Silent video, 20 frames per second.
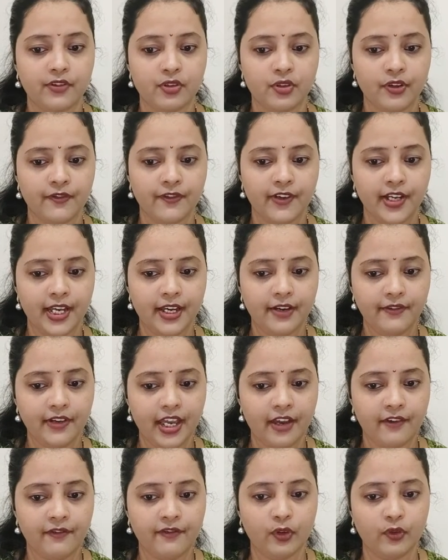So if I have
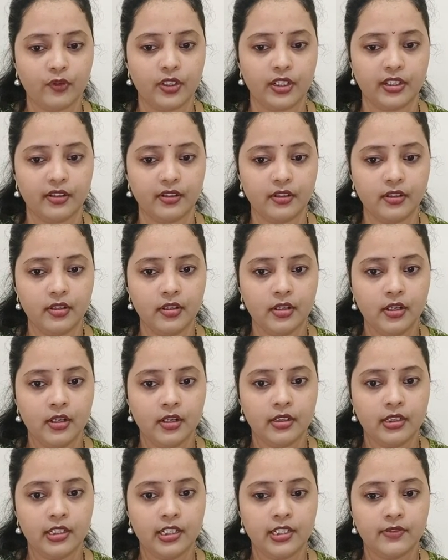F over here,
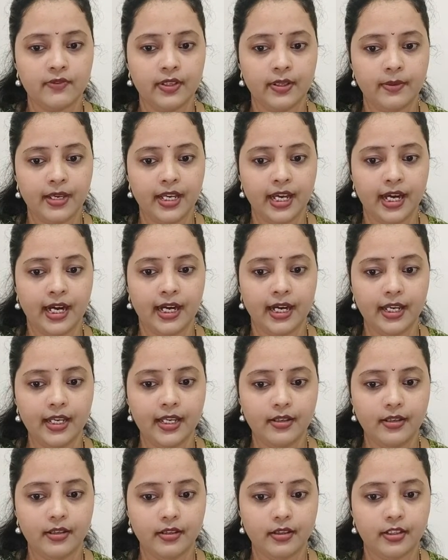this will be I,
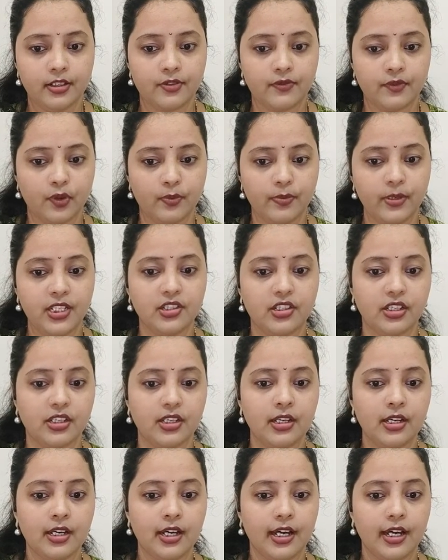this would be G.